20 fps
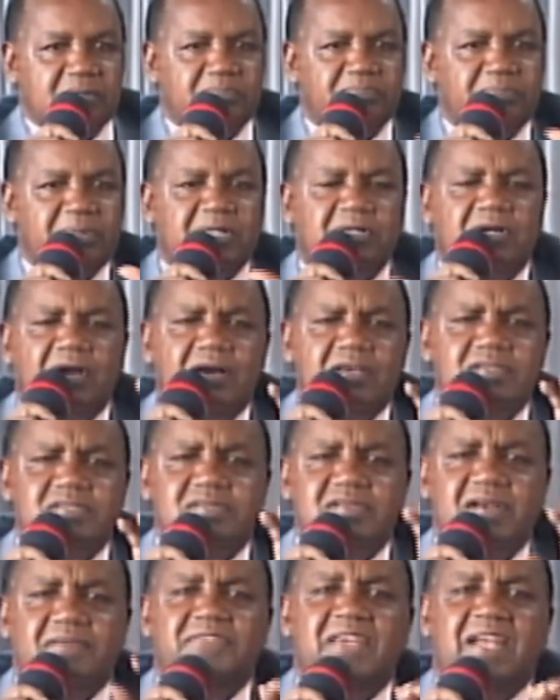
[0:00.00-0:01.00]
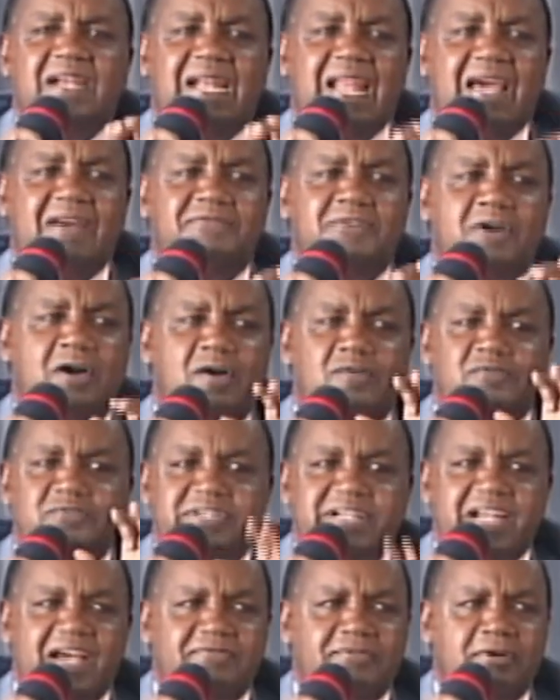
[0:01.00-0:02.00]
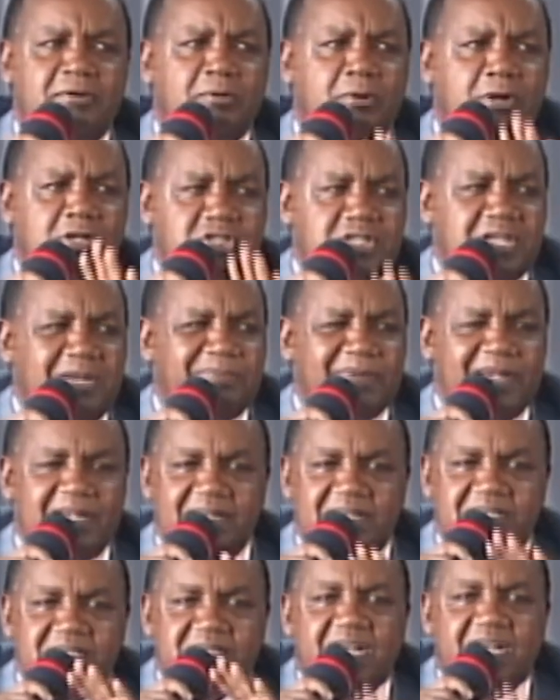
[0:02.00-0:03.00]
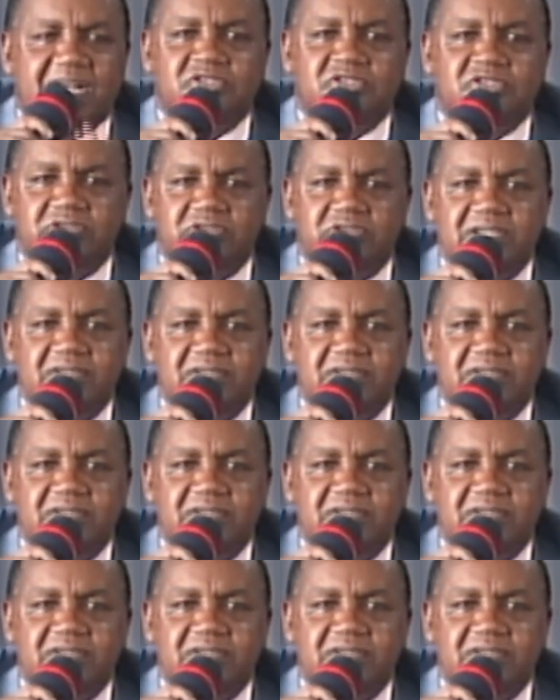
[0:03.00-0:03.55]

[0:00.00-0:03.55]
Because of the level of devil worship in this country,